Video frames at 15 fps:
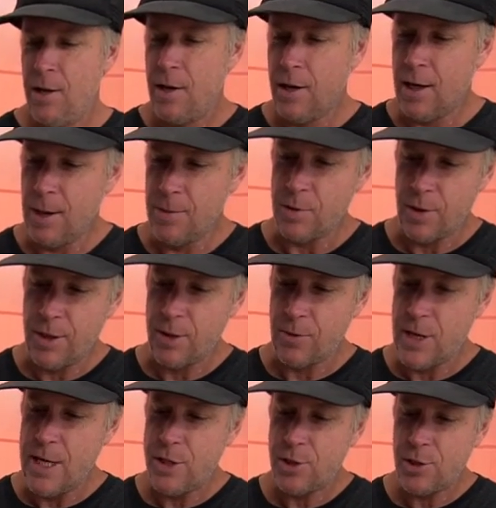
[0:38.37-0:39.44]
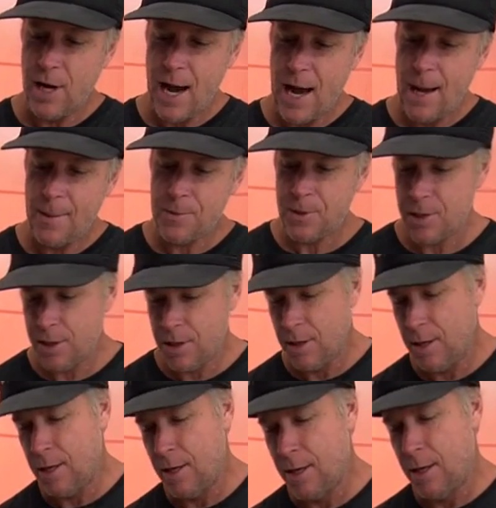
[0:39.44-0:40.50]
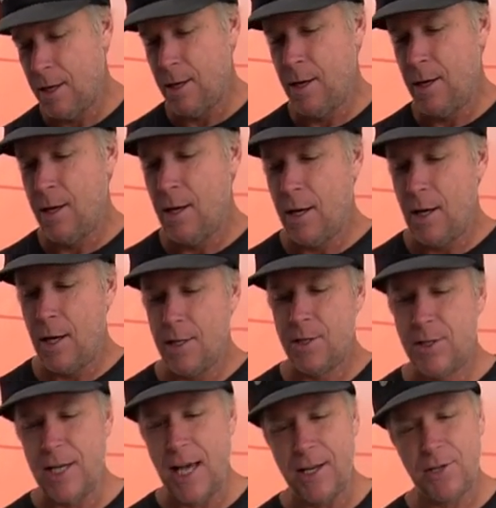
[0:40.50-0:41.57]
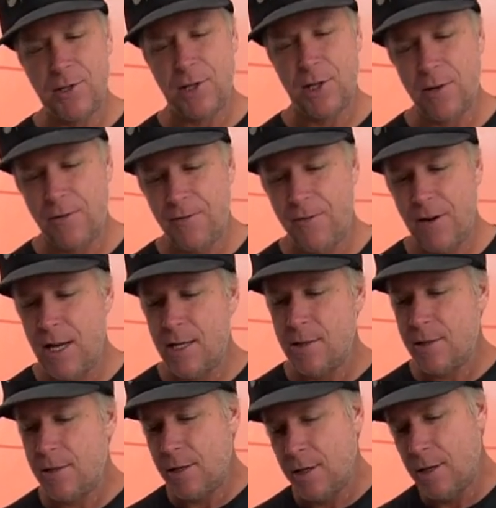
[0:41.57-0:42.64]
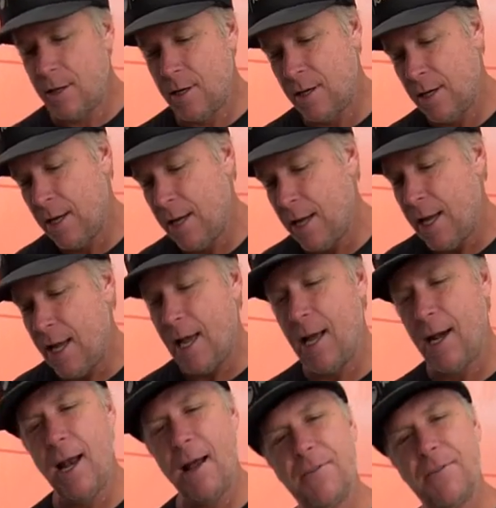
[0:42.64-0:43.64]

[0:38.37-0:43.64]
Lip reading: It comes with three straps, a set of surf fins, and an